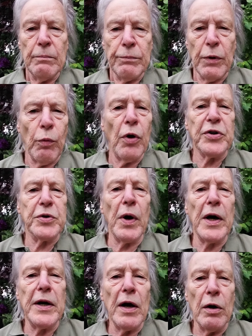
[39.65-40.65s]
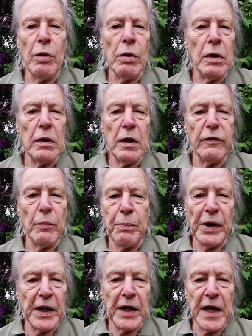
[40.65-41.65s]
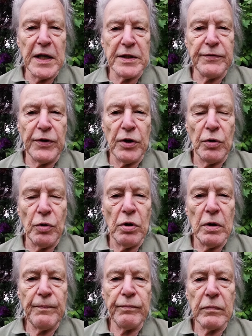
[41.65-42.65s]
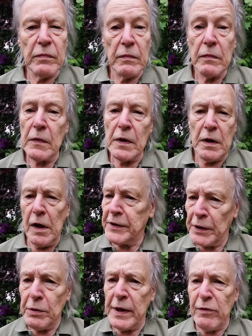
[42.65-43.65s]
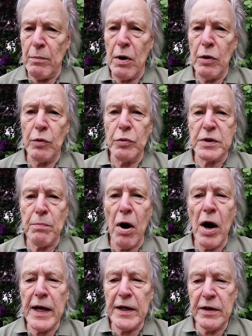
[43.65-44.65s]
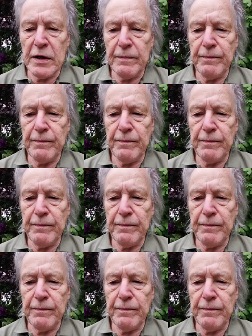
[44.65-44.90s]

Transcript: but what do I know of a billionaire's view? I don't have a mogul's mind.